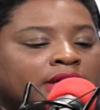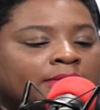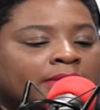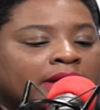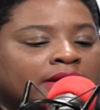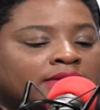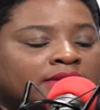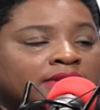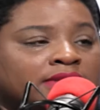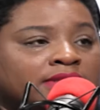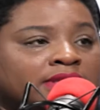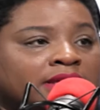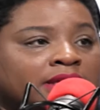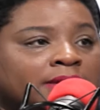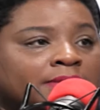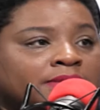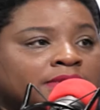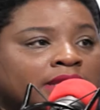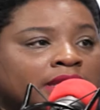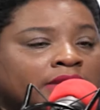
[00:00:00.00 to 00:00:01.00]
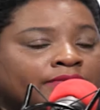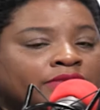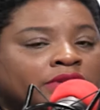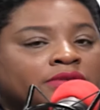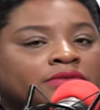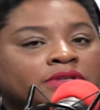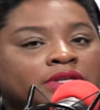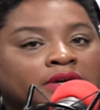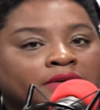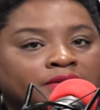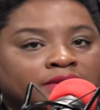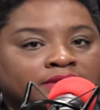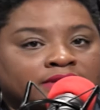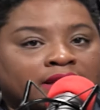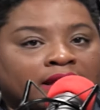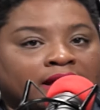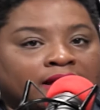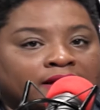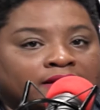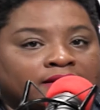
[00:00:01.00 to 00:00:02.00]
about the steps. If you notice,
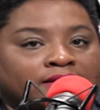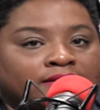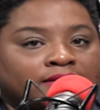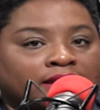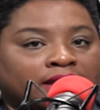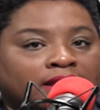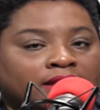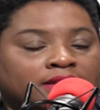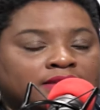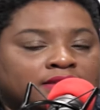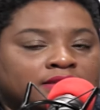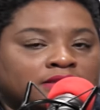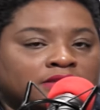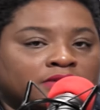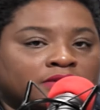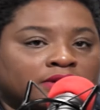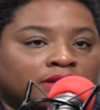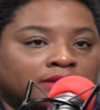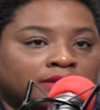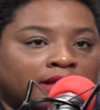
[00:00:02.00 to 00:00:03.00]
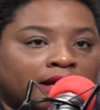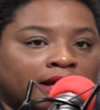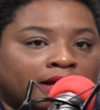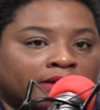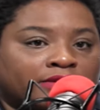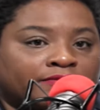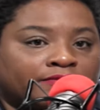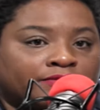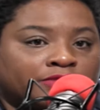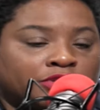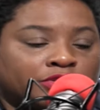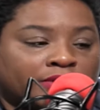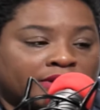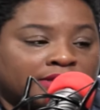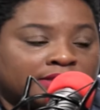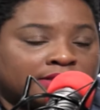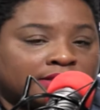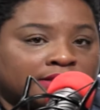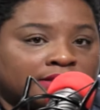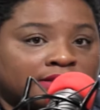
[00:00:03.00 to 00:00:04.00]
guys, Candace is doing a lot of
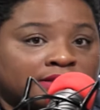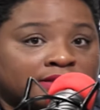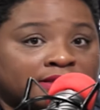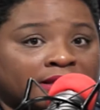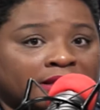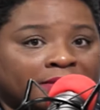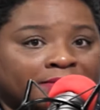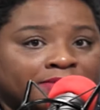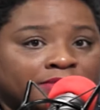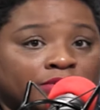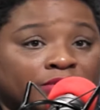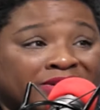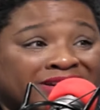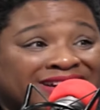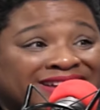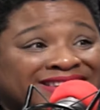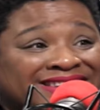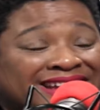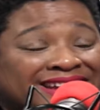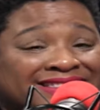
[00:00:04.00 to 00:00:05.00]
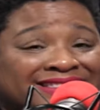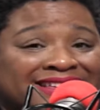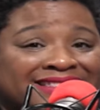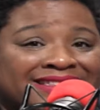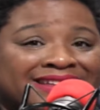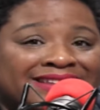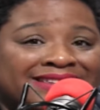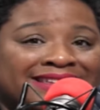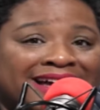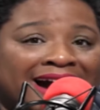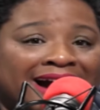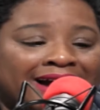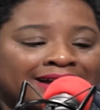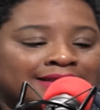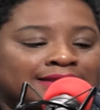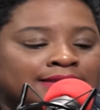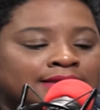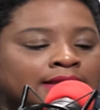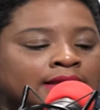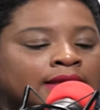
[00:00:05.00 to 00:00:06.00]
tracing the steps or connecting the
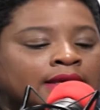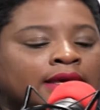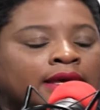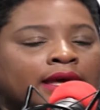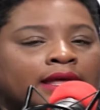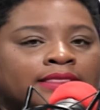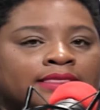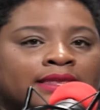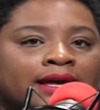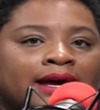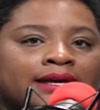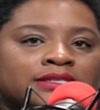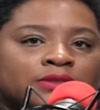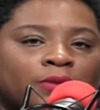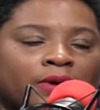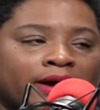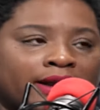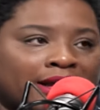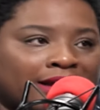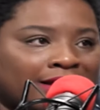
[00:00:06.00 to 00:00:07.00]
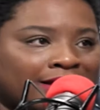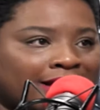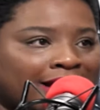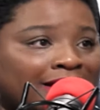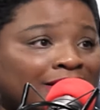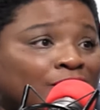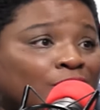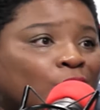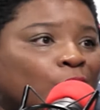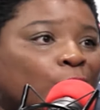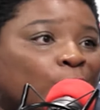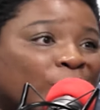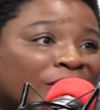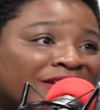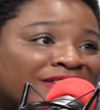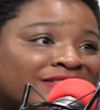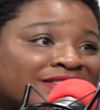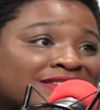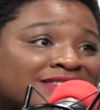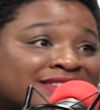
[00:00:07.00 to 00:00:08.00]
dots. And that's why I kind of
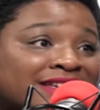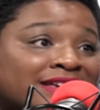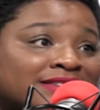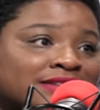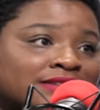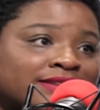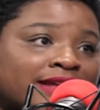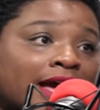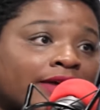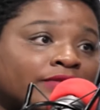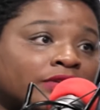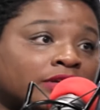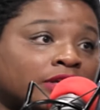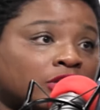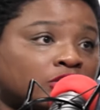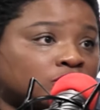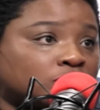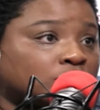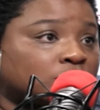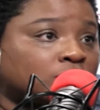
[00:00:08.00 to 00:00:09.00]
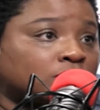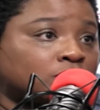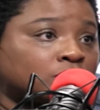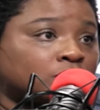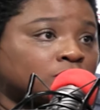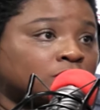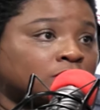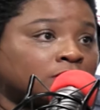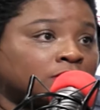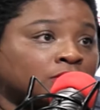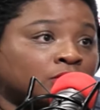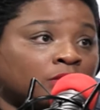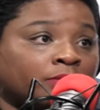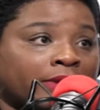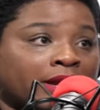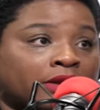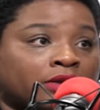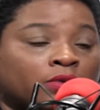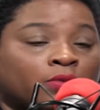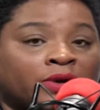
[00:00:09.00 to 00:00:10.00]
coined this as a navigational tool, no
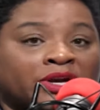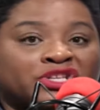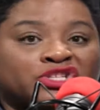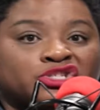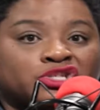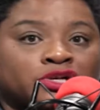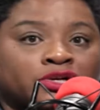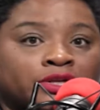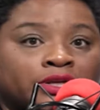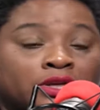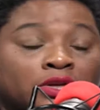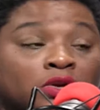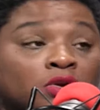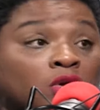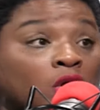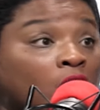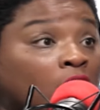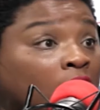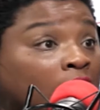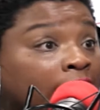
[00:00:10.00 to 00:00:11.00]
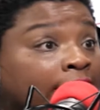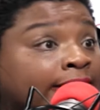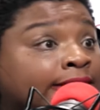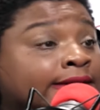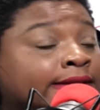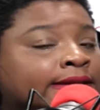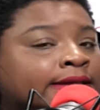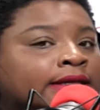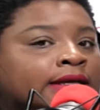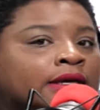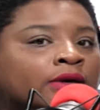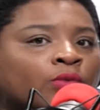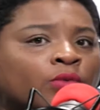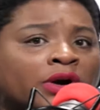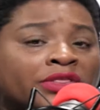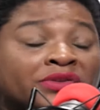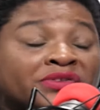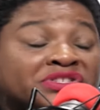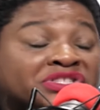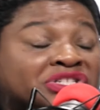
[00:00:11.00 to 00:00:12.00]
matter what journey you're on,
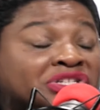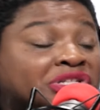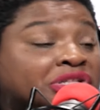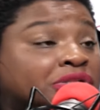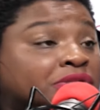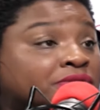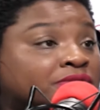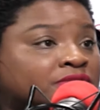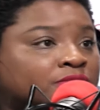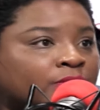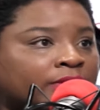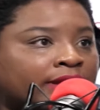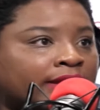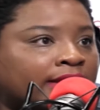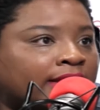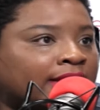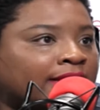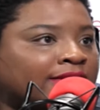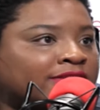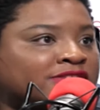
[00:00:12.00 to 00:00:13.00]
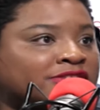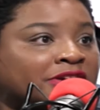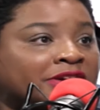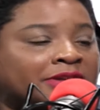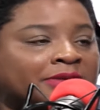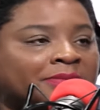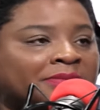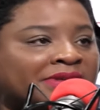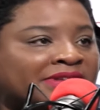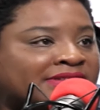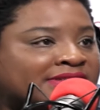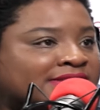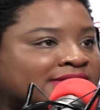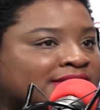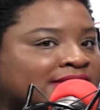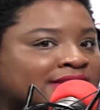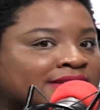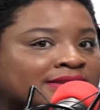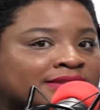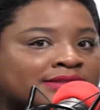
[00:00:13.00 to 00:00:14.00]
whether it's to lose weight, start a
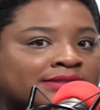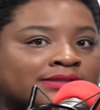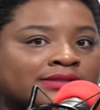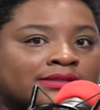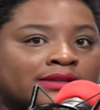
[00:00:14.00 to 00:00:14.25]
business,